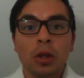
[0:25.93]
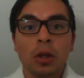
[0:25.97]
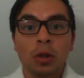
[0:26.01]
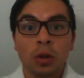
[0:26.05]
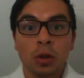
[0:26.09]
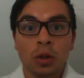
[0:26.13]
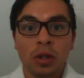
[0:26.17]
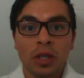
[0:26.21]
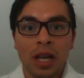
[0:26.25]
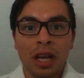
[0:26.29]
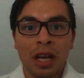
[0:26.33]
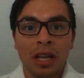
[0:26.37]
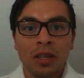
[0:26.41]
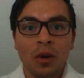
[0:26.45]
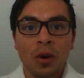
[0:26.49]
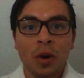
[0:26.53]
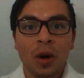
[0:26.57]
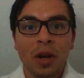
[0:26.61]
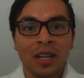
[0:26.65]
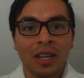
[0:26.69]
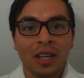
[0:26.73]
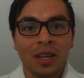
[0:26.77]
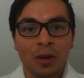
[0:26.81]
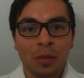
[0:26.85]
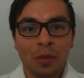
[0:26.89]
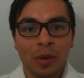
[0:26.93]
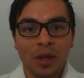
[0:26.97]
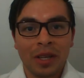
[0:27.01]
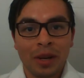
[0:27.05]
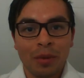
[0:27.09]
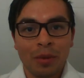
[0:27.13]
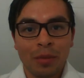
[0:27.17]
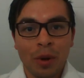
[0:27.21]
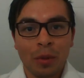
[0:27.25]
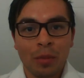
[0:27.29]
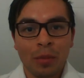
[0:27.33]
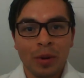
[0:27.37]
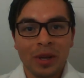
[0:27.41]
To tell you a little bit
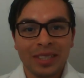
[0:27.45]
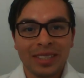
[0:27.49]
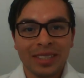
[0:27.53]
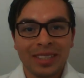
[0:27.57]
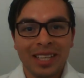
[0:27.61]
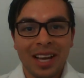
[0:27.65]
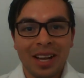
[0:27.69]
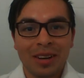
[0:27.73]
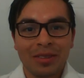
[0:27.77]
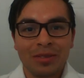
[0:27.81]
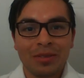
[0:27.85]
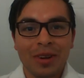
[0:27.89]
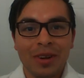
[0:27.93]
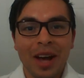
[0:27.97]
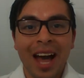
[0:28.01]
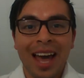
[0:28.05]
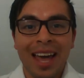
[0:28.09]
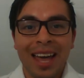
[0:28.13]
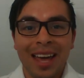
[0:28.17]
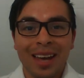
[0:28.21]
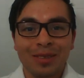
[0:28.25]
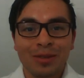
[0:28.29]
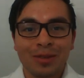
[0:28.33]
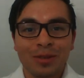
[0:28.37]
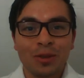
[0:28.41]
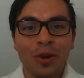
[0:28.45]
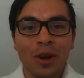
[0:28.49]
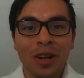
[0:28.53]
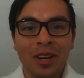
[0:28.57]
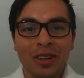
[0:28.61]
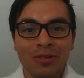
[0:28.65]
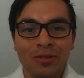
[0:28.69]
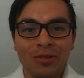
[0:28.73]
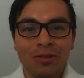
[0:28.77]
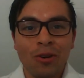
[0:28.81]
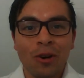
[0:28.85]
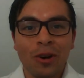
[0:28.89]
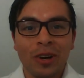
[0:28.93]
about myself, I am
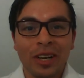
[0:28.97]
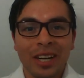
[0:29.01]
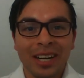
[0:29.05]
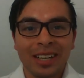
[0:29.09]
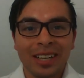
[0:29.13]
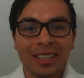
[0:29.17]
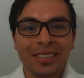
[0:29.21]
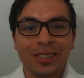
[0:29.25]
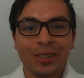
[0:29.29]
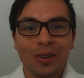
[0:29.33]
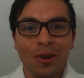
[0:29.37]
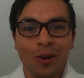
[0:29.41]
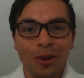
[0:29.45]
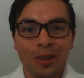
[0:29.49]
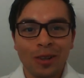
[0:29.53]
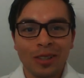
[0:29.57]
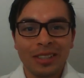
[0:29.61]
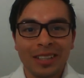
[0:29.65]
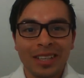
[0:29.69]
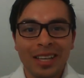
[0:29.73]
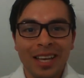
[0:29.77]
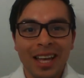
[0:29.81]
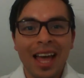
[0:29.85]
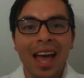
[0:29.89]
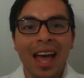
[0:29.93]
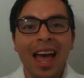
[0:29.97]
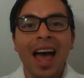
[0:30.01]
24 years old.